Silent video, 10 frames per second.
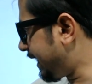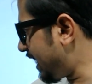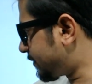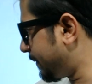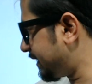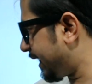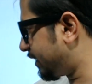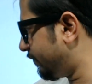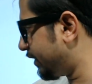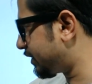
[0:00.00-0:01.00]
caspase
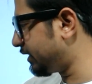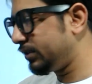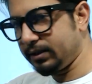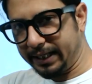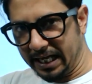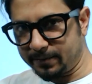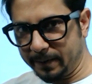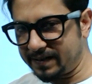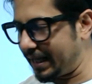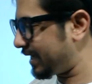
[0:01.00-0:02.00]
activation, the
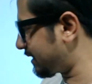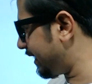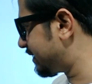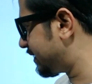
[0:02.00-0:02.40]
caspase cascade